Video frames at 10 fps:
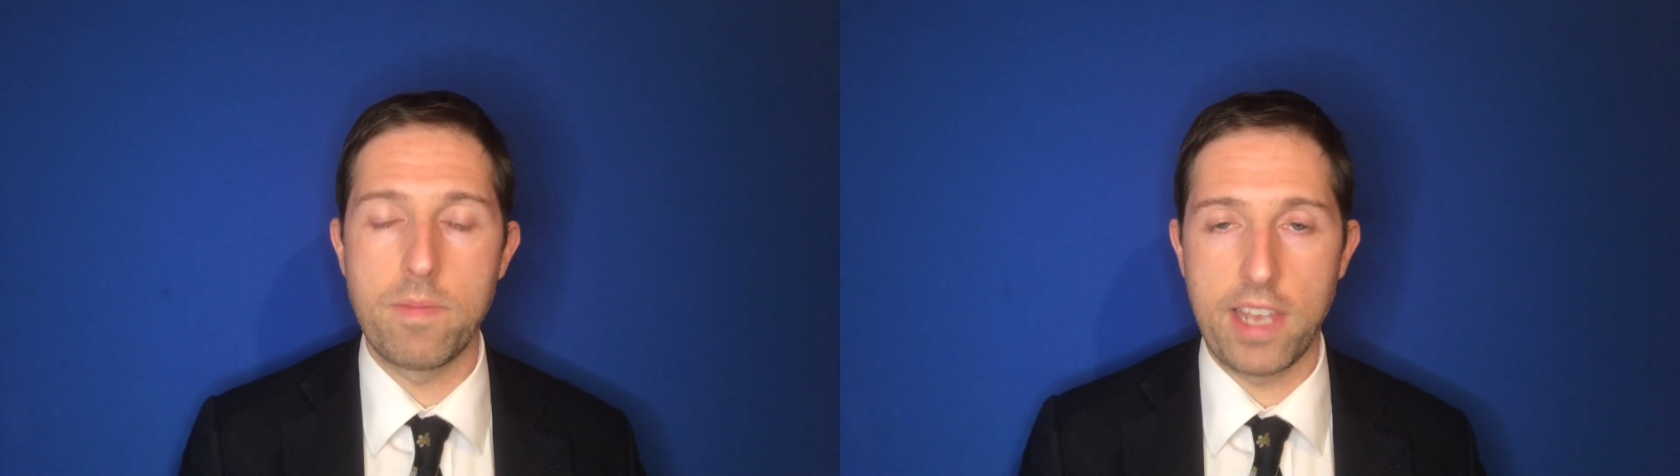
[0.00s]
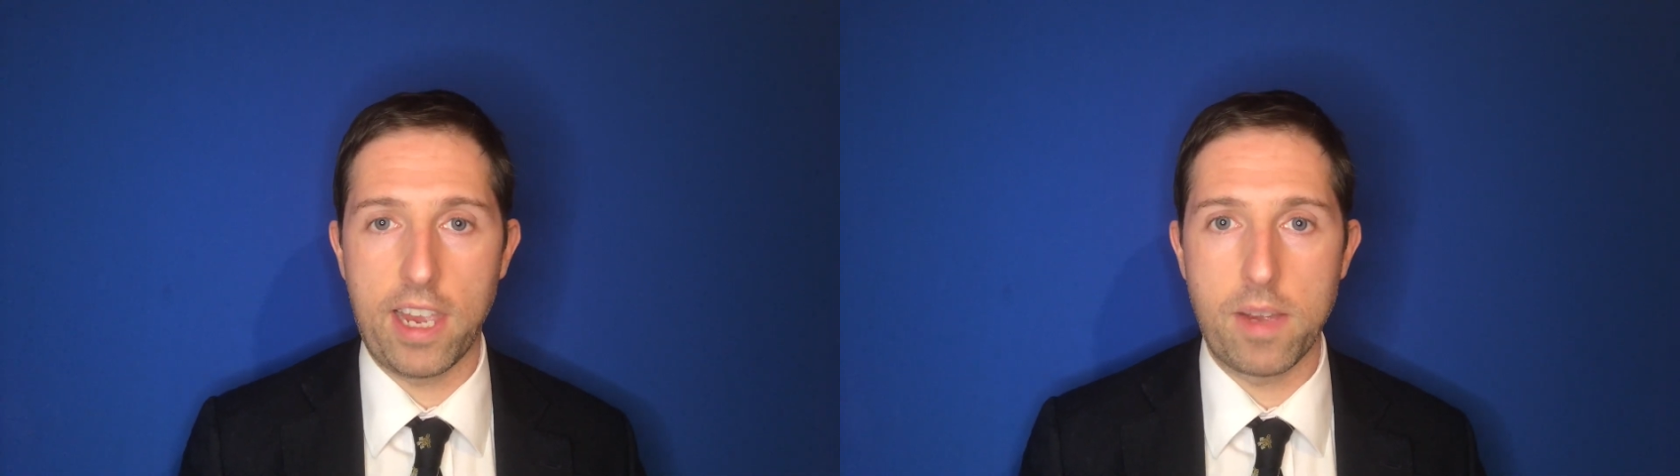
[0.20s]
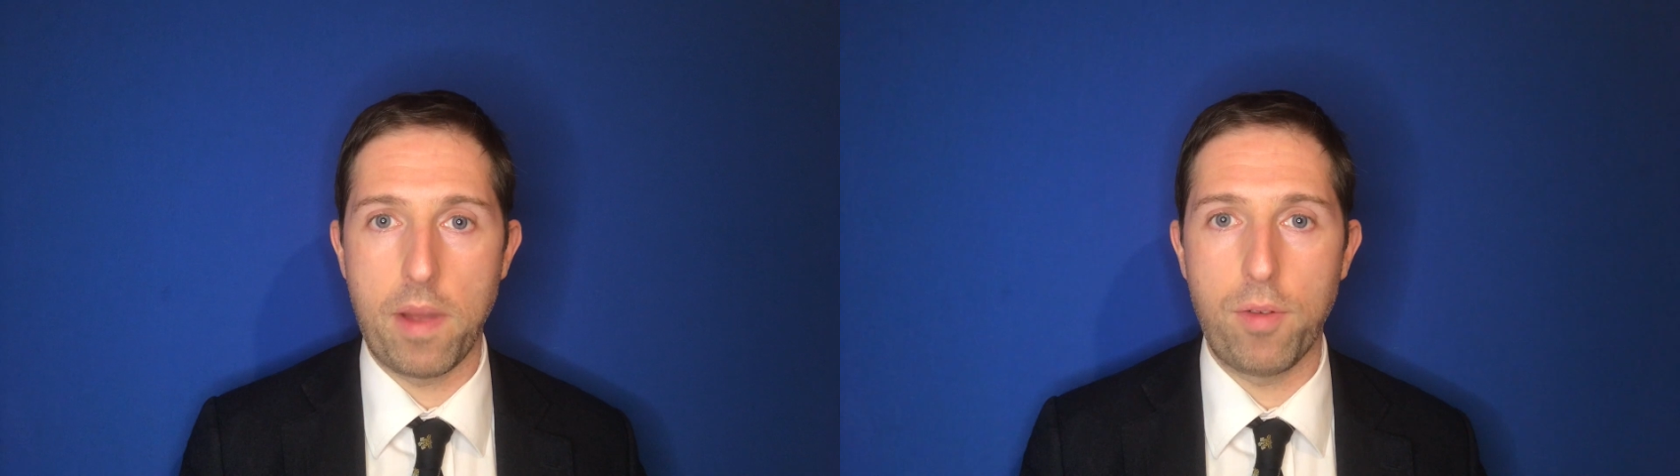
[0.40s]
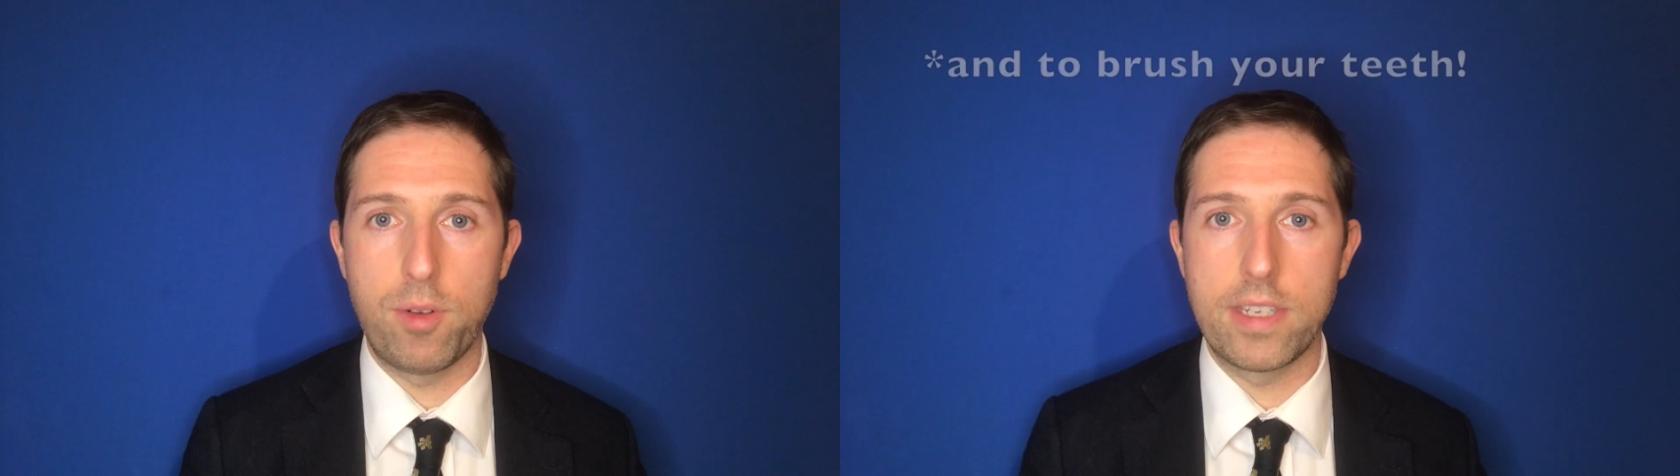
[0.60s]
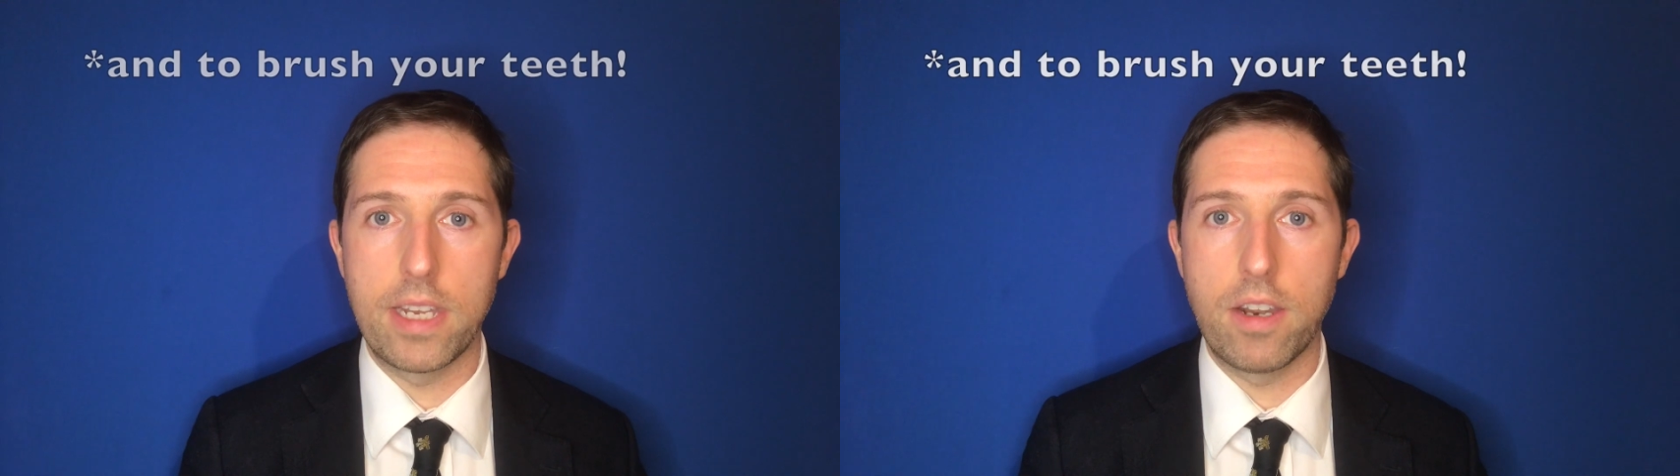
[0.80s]
taking them out
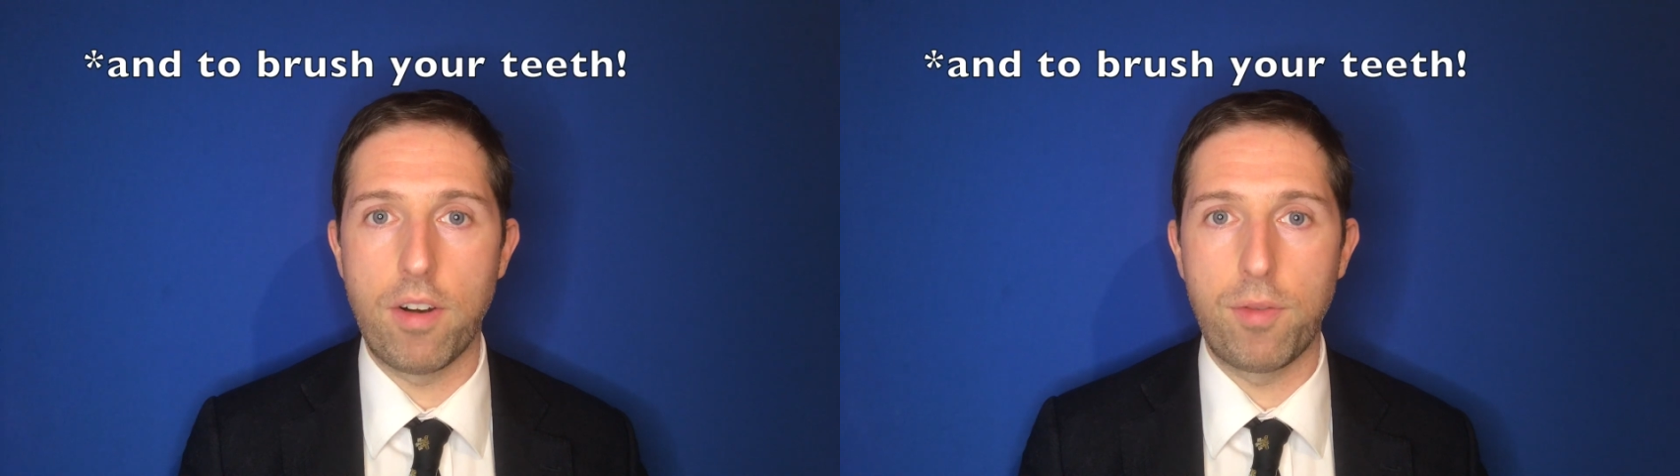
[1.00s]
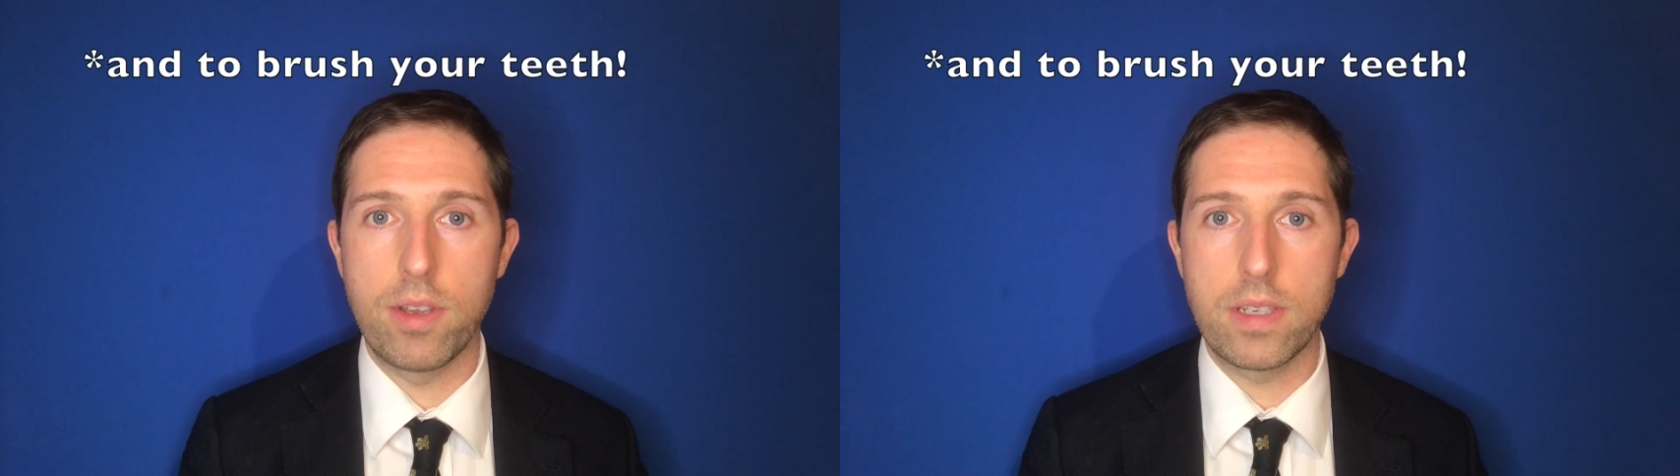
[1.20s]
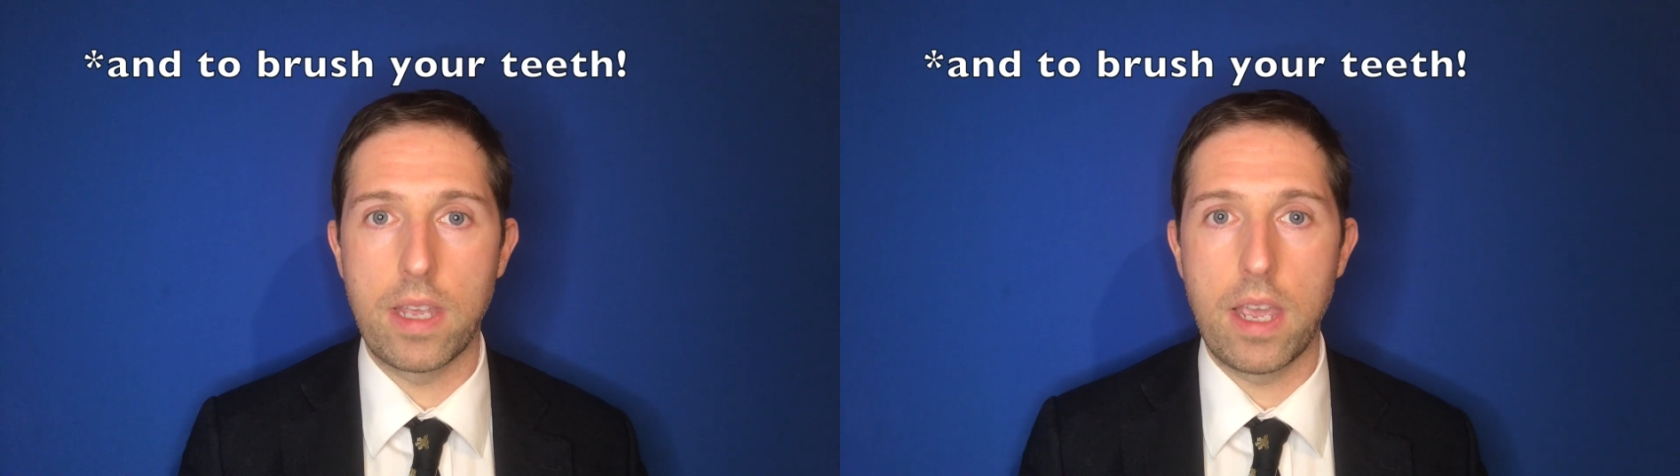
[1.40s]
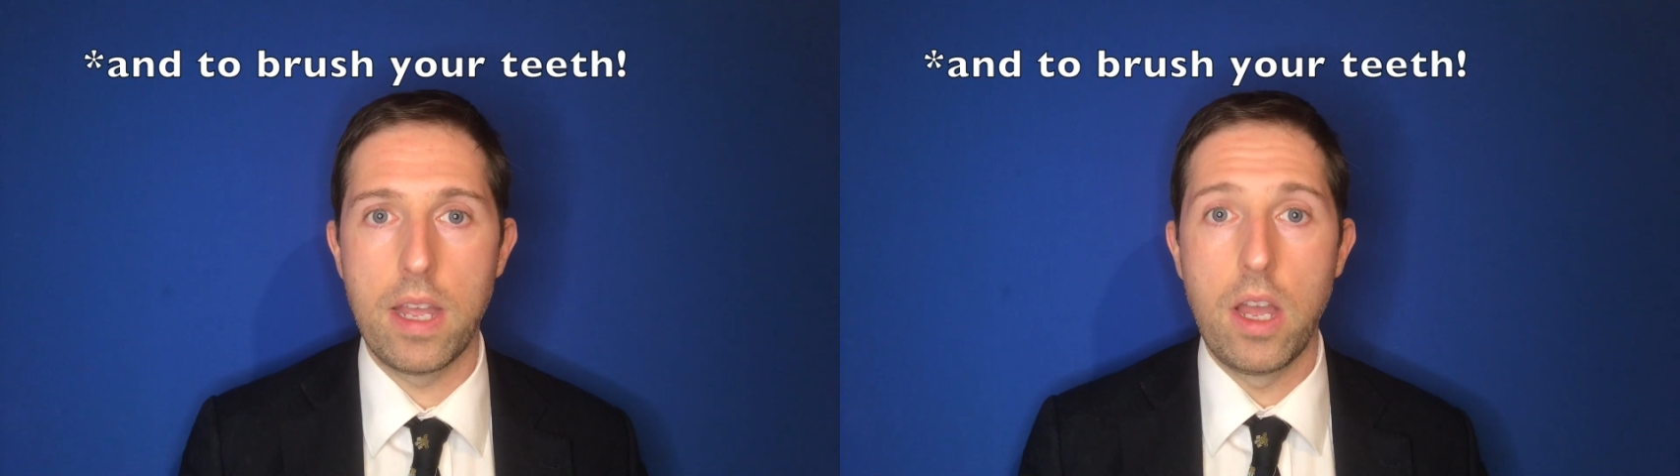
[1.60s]
for dinner obviously,